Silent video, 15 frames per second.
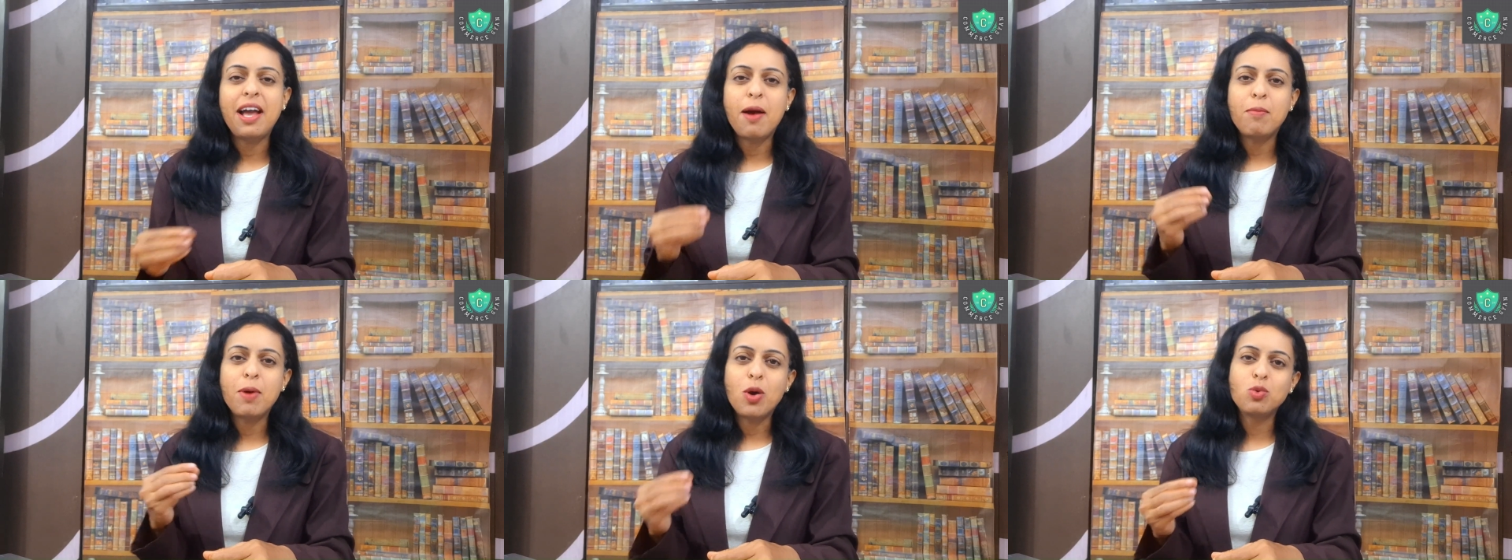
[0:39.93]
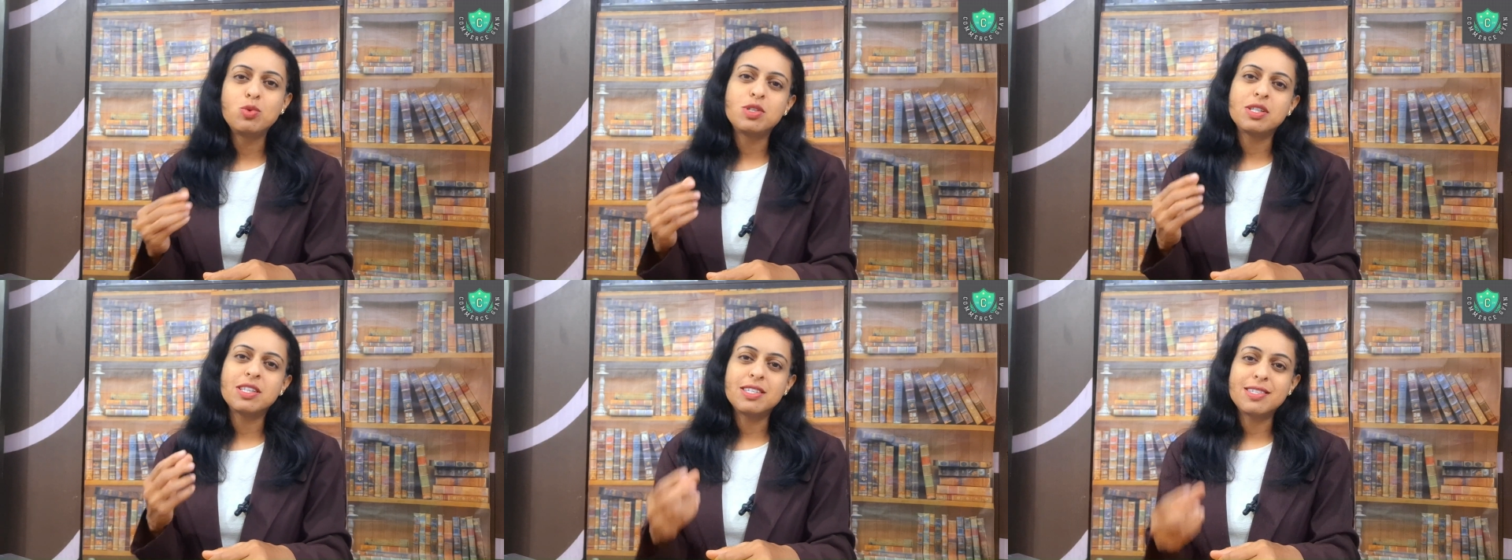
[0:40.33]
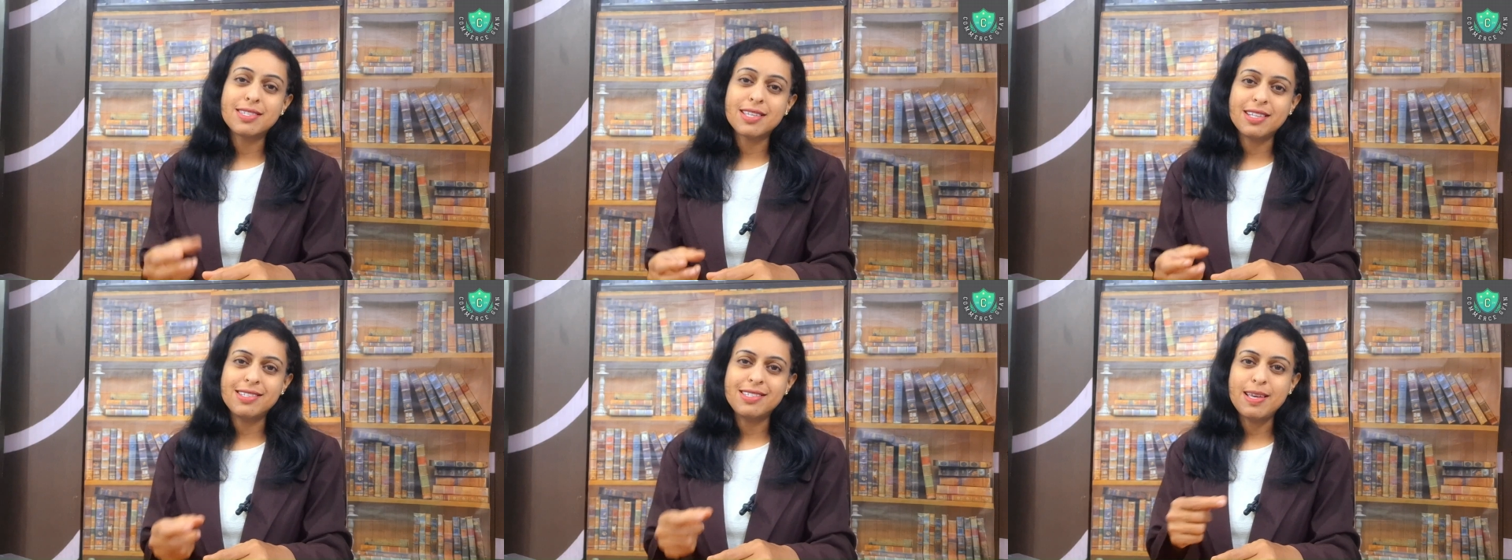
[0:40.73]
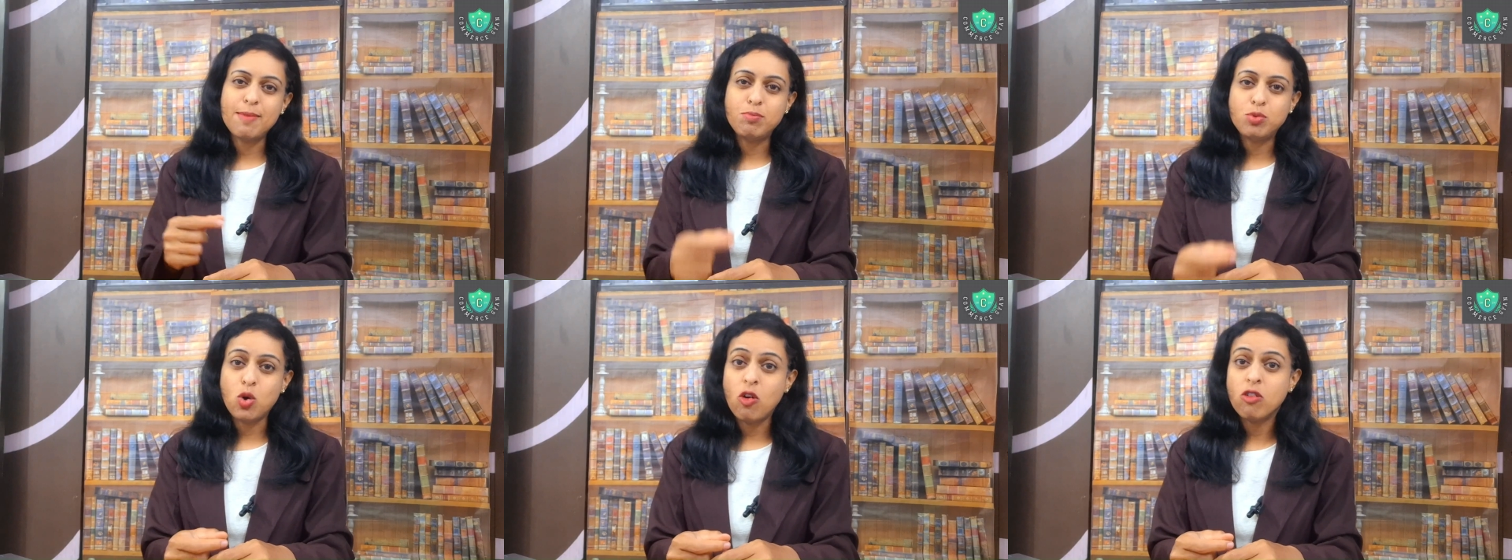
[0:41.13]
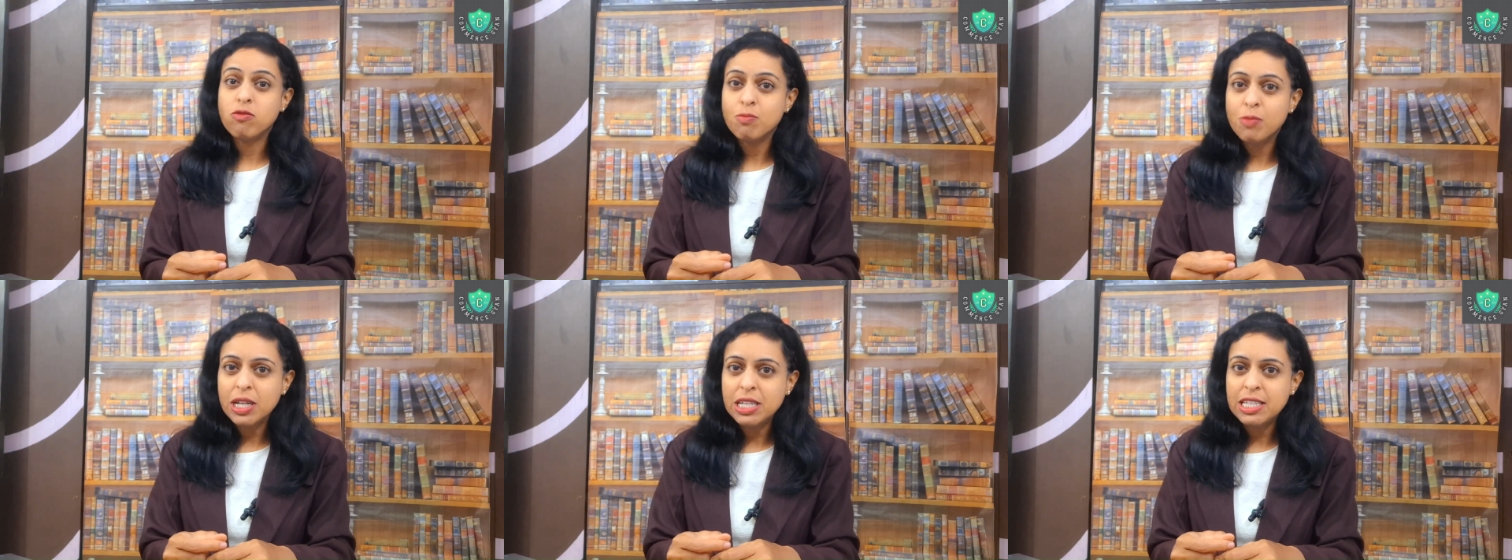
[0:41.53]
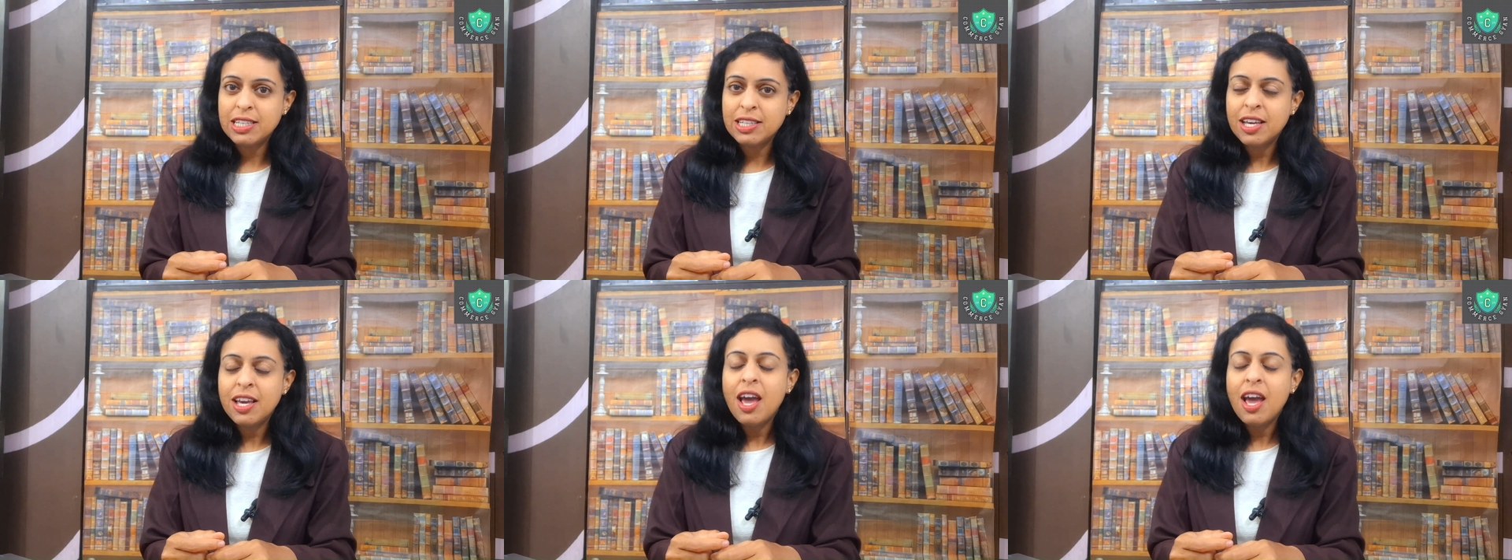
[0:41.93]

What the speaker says: about this concept of money,